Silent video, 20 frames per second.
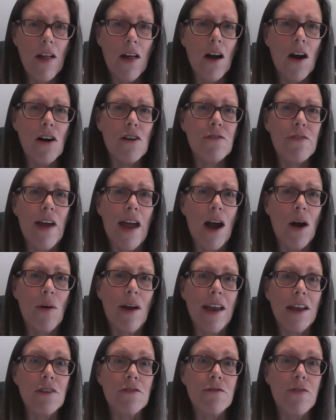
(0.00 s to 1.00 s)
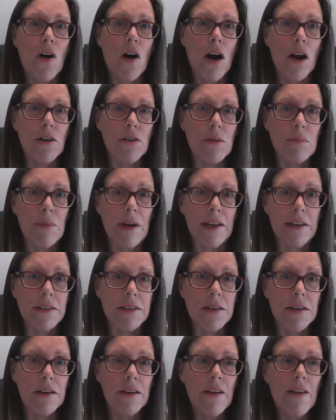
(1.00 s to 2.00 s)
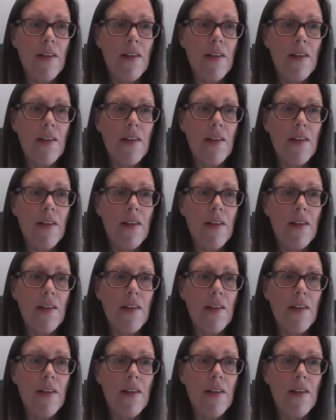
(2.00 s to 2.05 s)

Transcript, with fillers: of our environment.